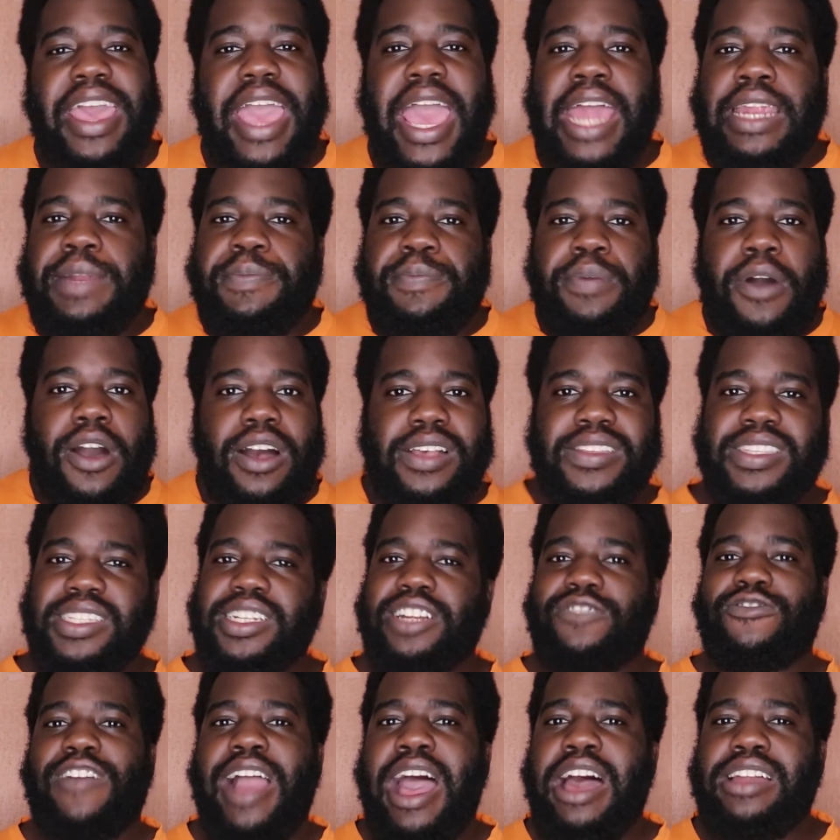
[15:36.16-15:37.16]
and pass it
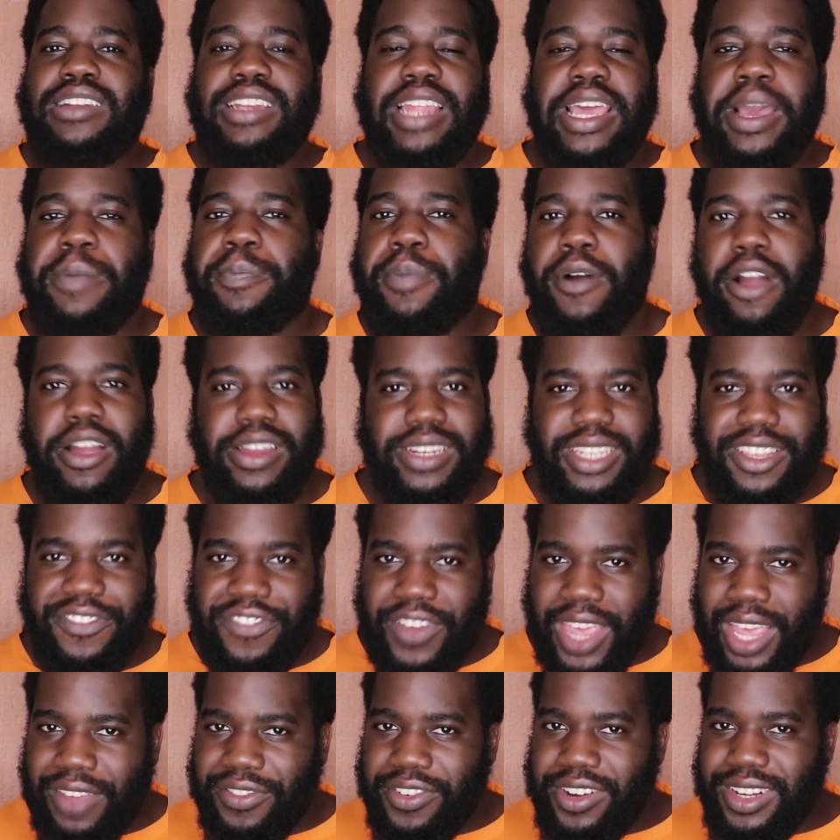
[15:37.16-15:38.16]
around like party
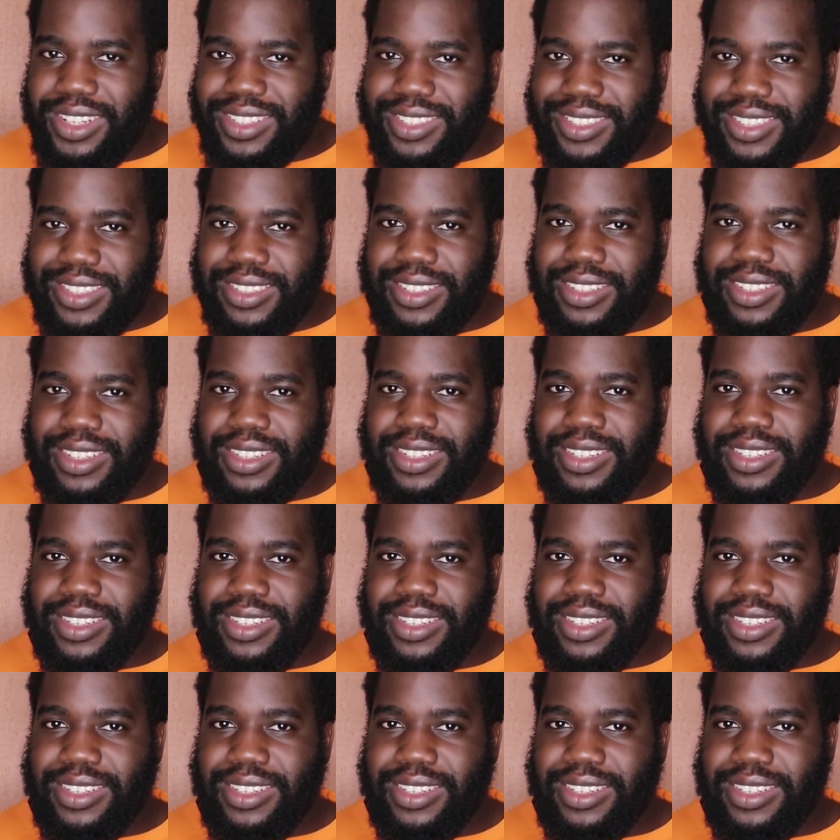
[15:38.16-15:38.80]
favors?